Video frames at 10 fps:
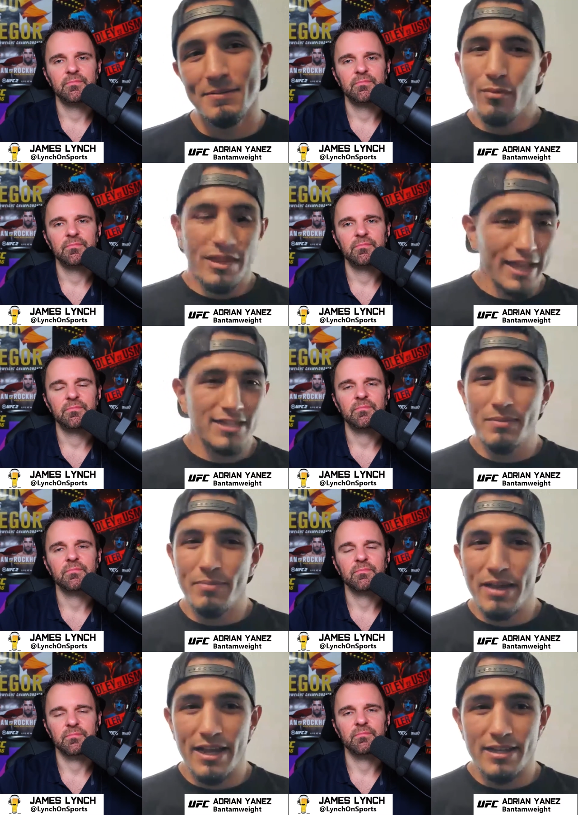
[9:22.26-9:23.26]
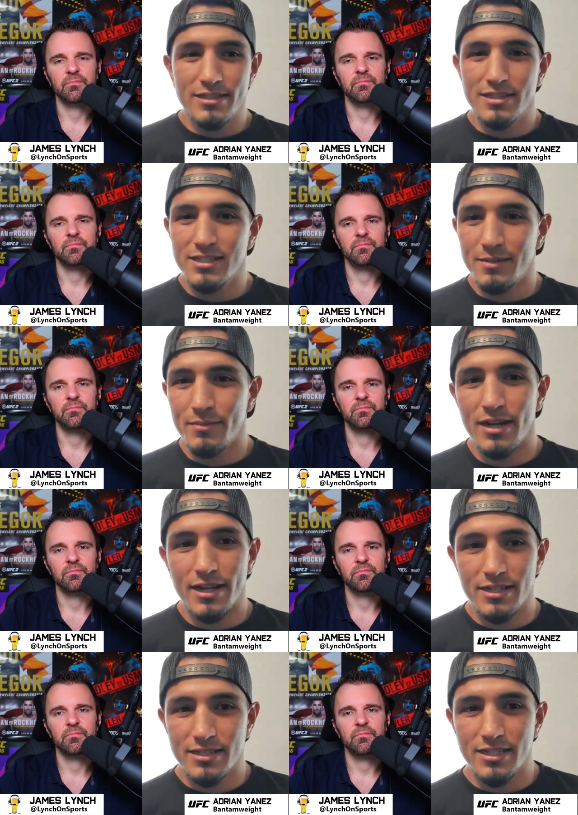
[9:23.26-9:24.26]
Speaker 1: I would like to be back
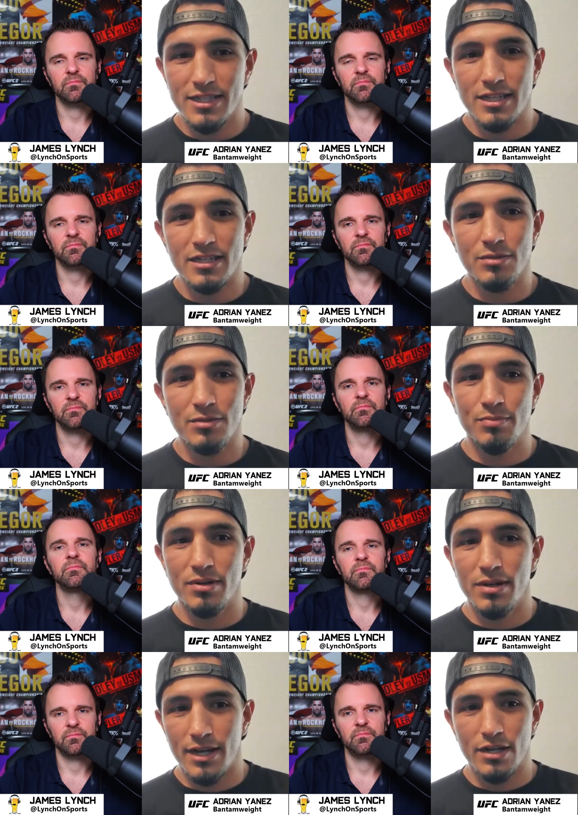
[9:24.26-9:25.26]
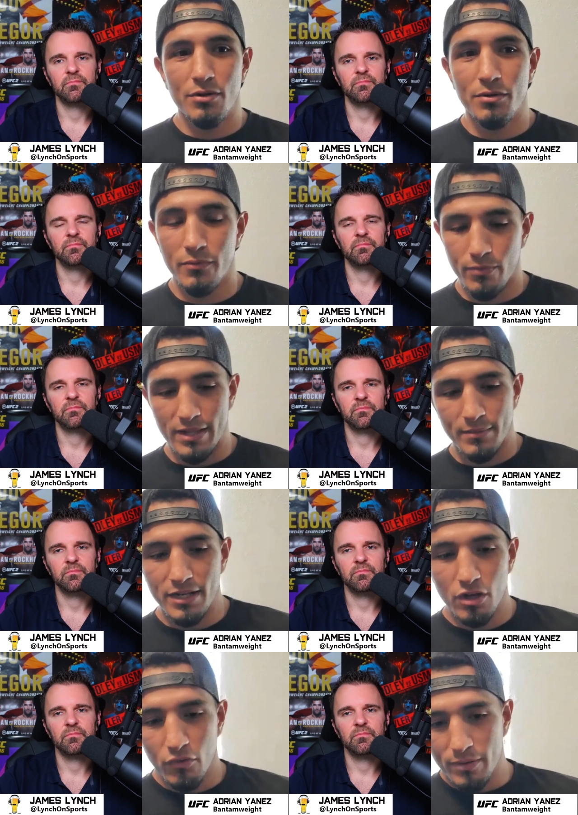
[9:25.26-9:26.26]
December 19th, but I know, like, my
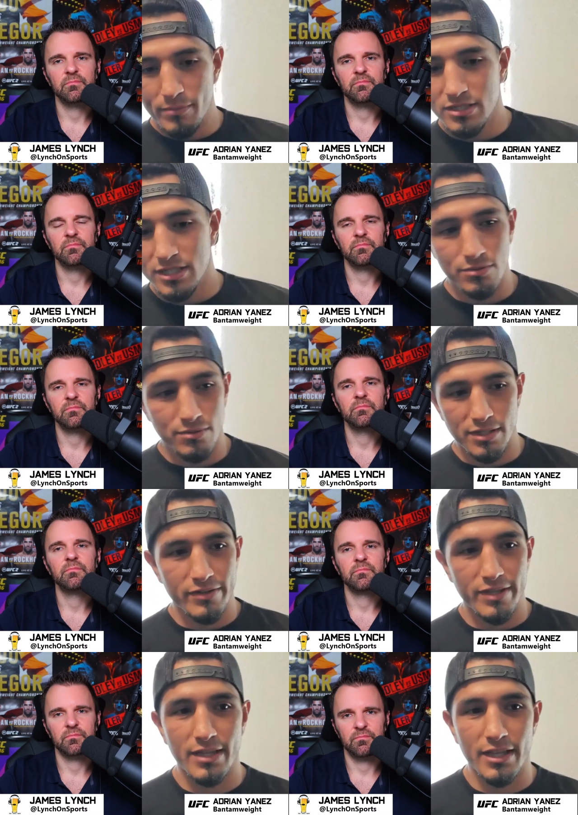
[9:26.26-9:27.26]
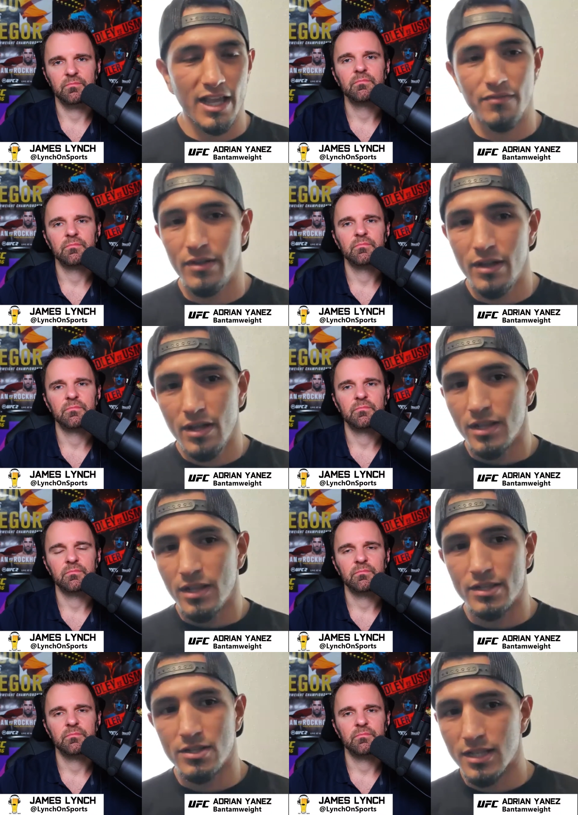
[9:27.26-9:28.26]
November schedule with everything, like,
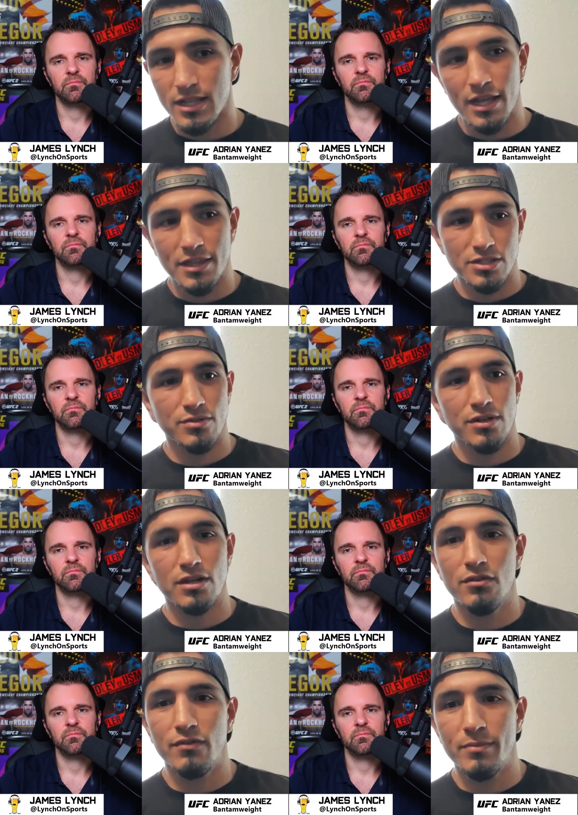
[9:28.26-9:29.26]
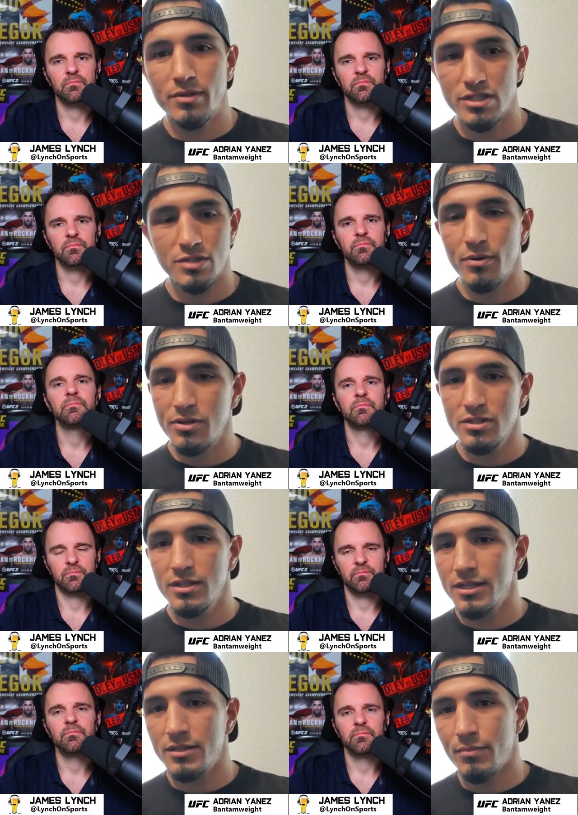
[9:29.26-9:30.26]
there's a lot of things going on in November just
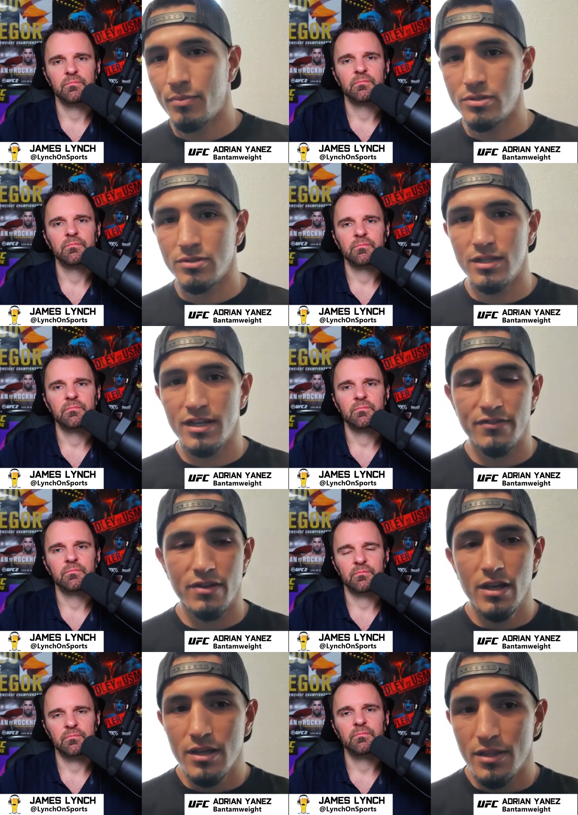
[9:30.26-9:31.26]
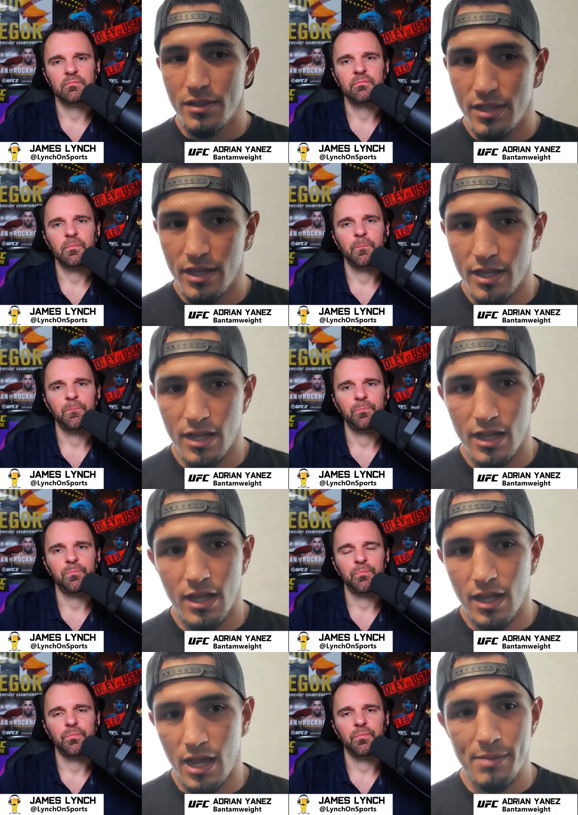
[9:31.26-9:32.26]
personally in personal life that
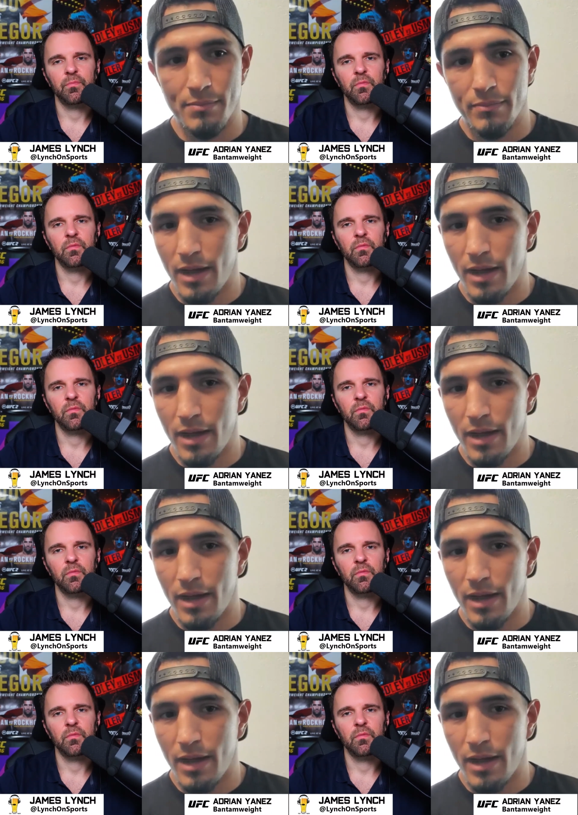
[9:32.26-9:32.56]
I